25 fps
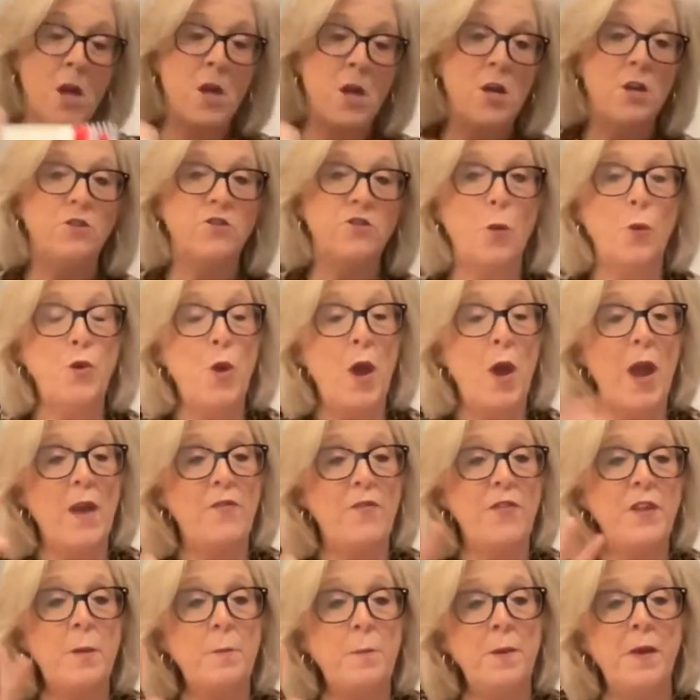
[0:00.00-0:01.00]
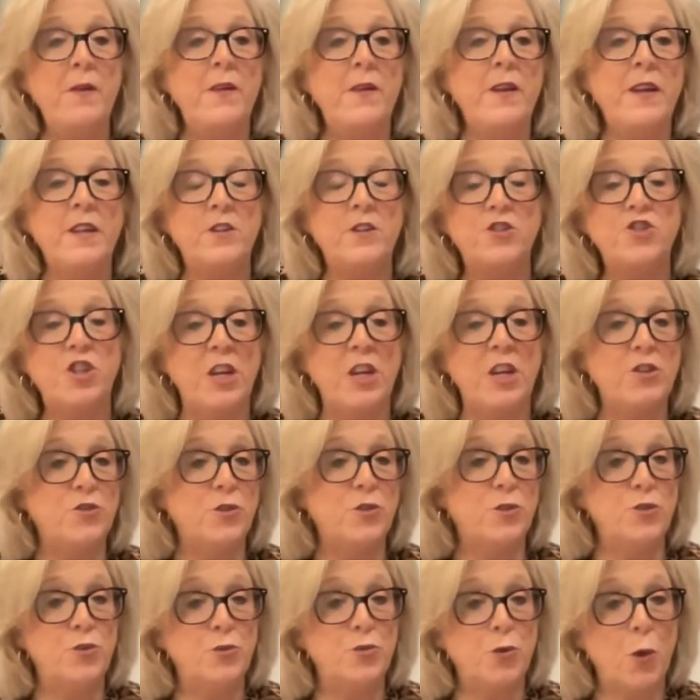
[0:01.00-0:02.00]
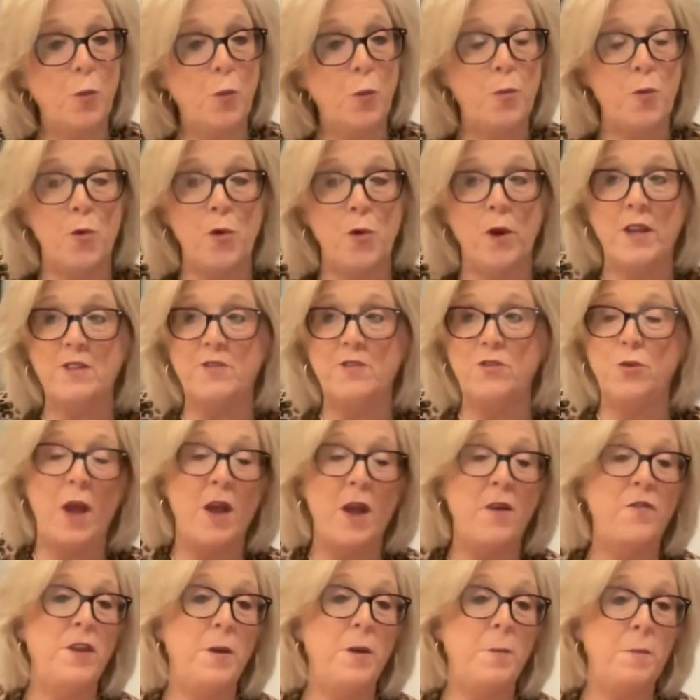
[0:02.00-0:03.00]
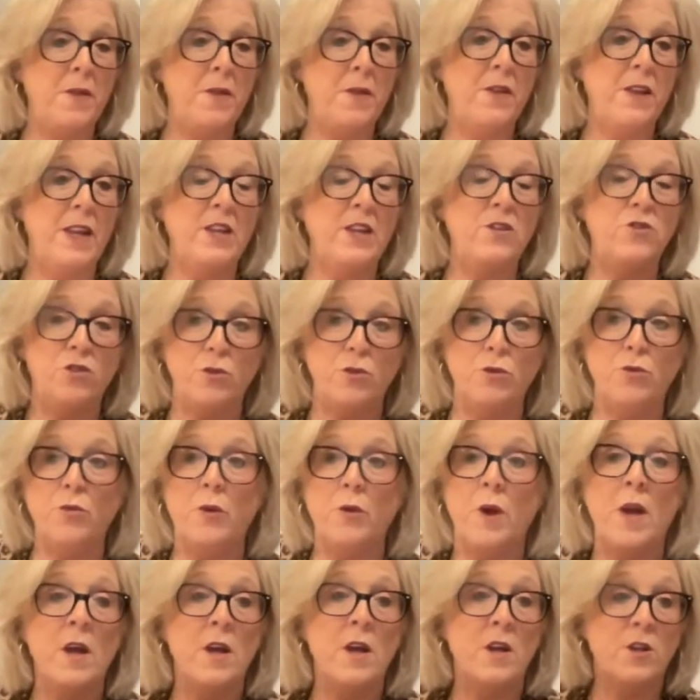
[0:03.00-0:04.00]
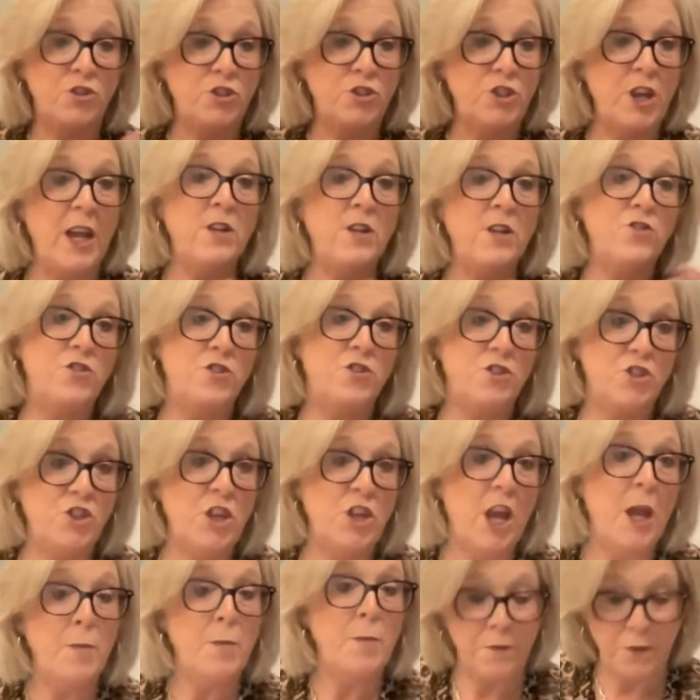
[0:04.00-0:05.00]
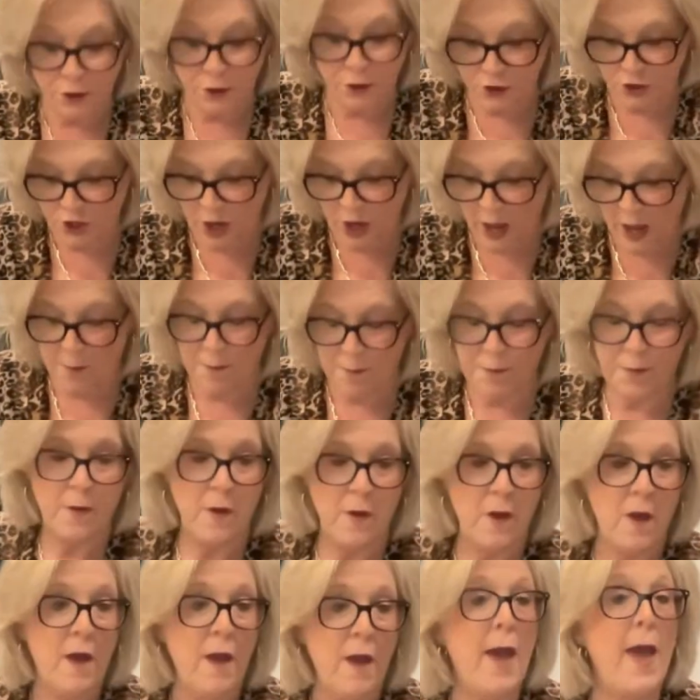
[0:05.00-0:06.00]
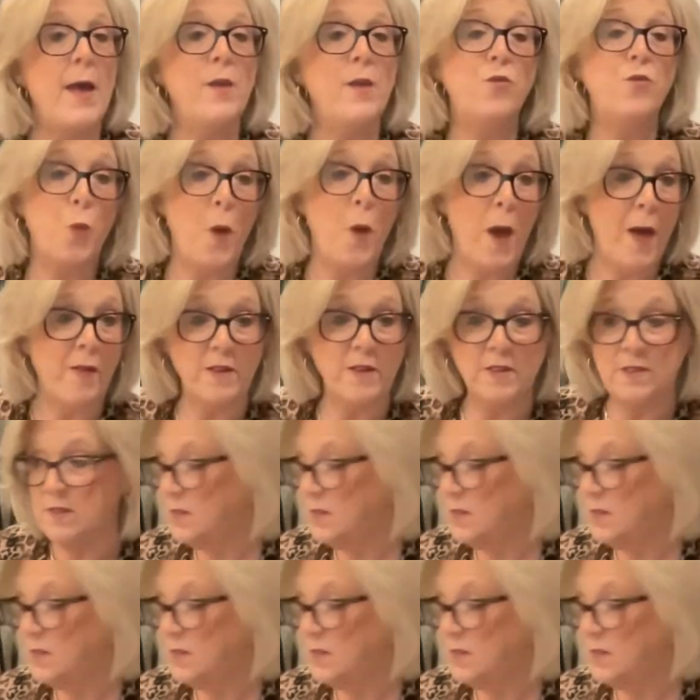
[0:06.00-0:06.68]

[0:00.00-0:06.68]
So when you have the ability to change control points, you have the ability to change the shape of your shape as well as the